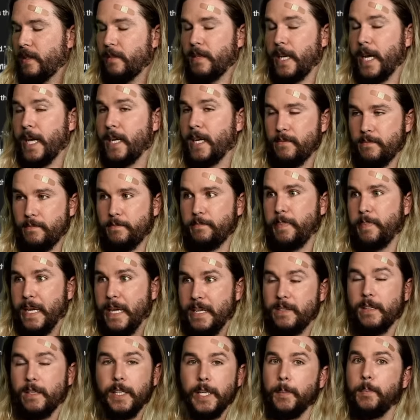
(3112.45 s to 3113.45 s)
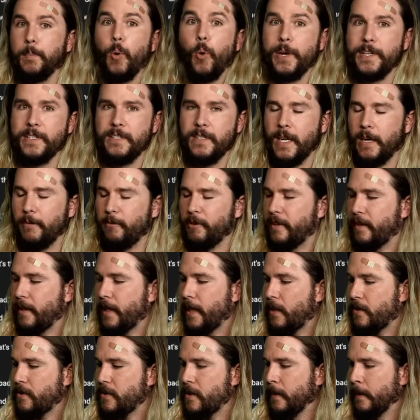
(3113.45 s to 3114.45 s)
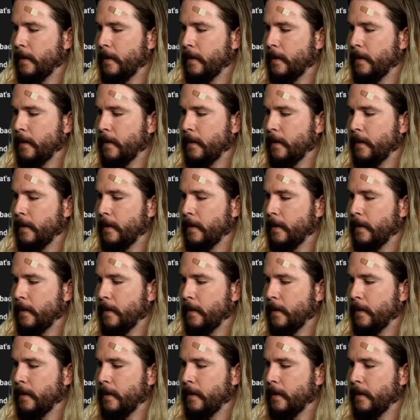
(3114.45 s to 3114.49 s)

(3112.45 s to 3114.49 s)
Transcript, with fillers: and basically a poison to everything else.